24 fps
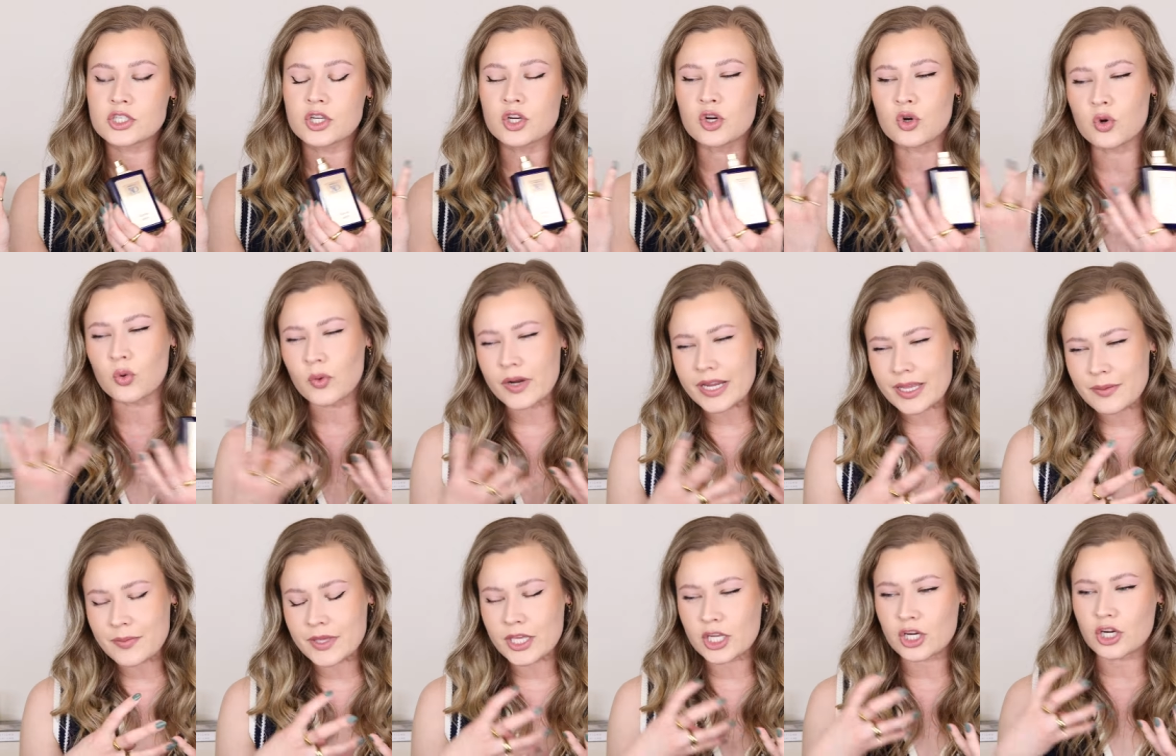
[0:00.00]

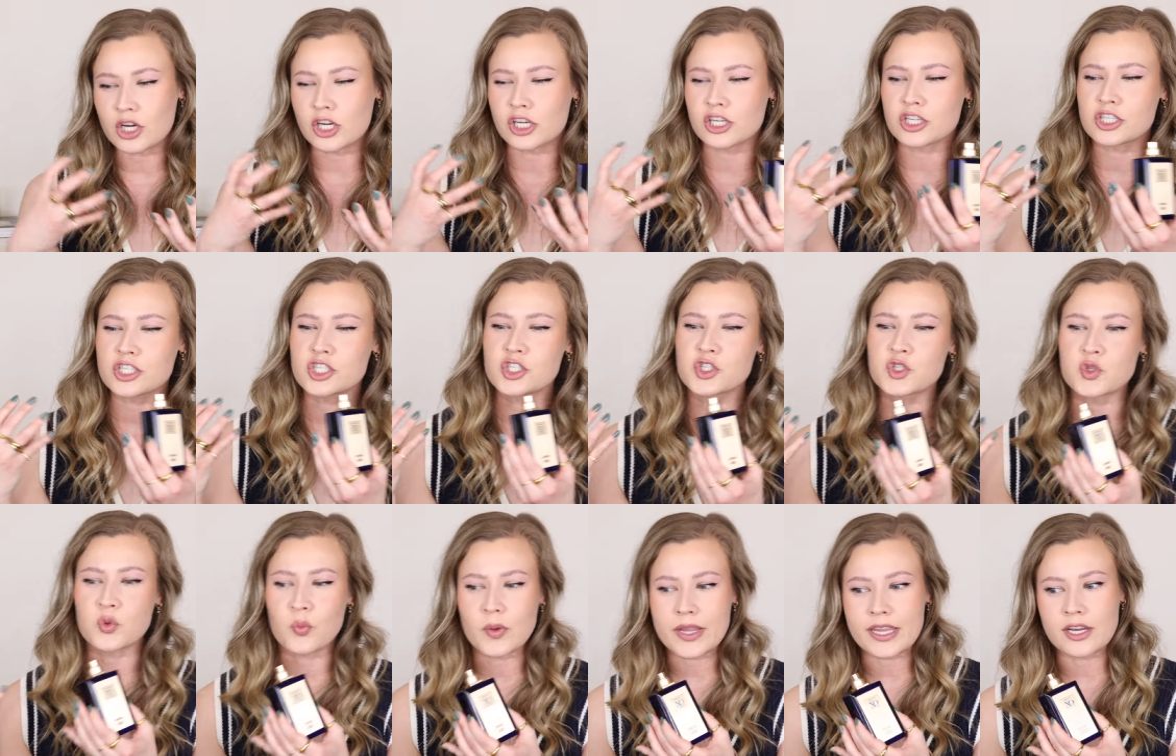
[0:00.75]
creamier,
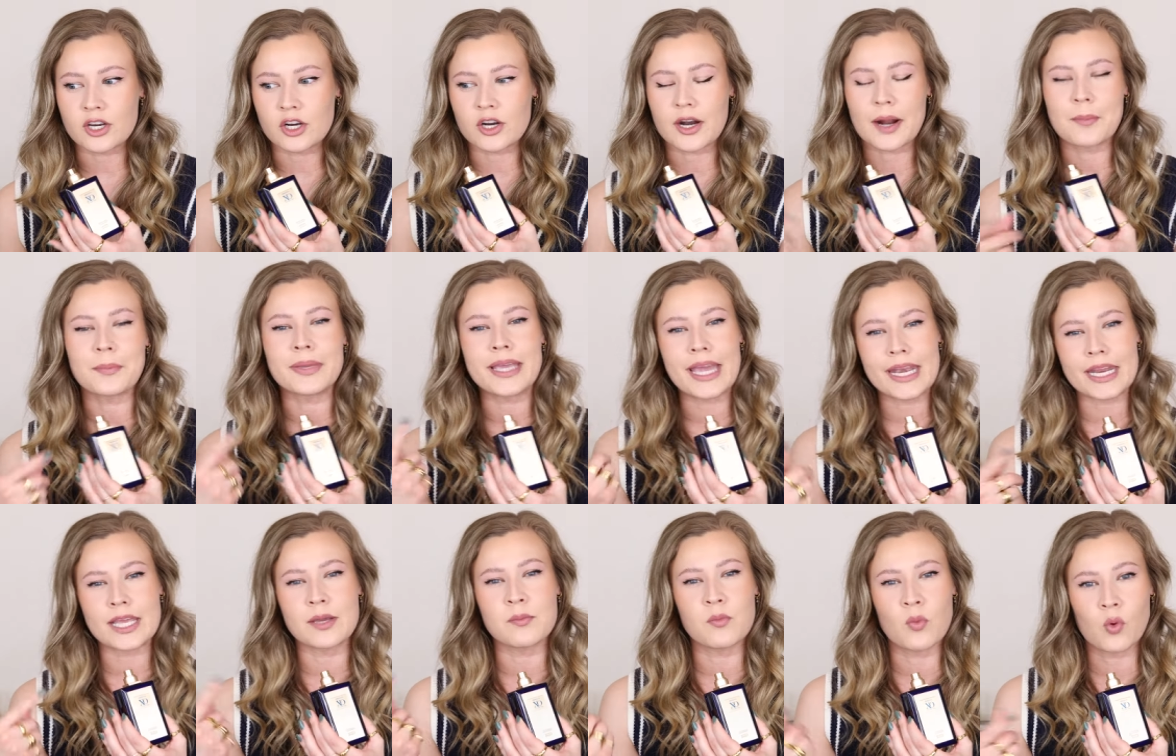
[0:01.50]
sweeter. I'm
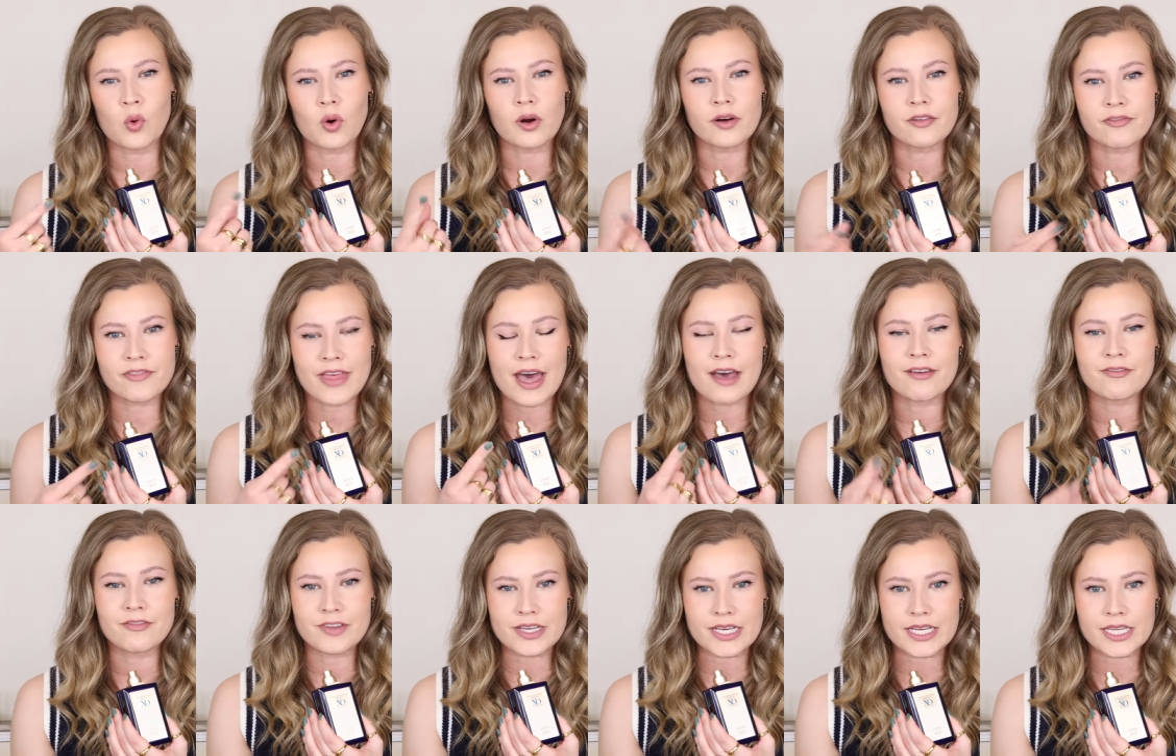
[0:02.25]
getting more of
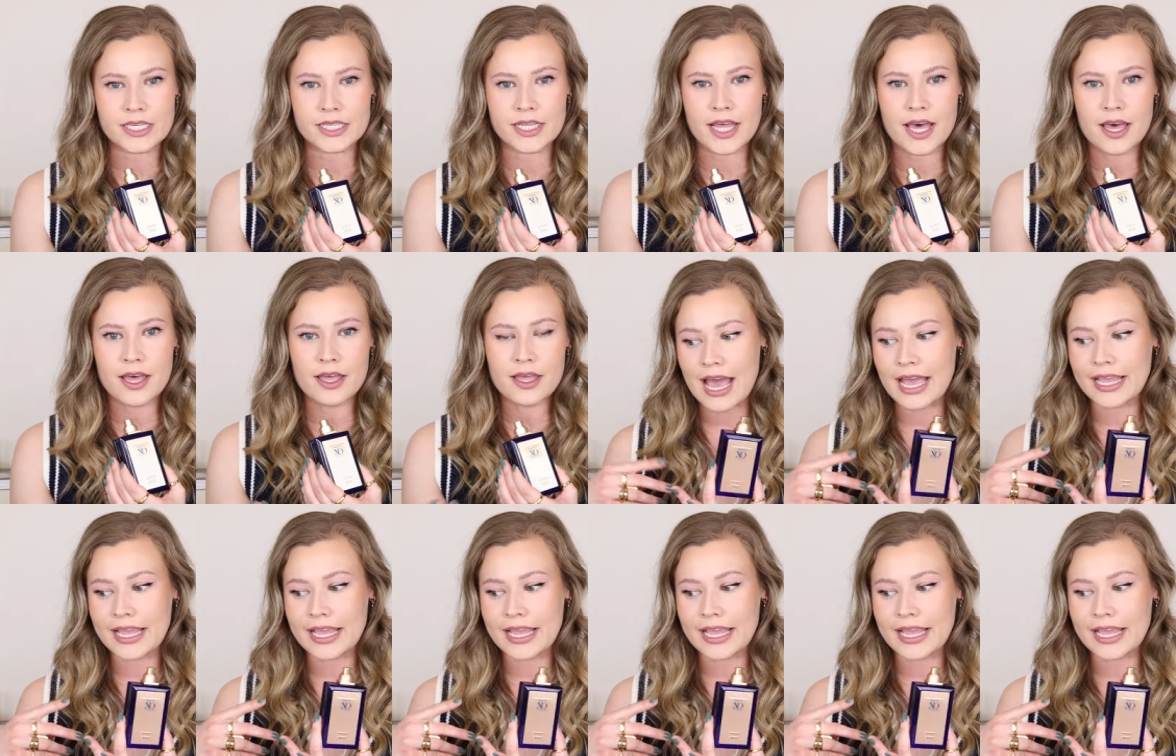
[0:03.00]
that vanilla.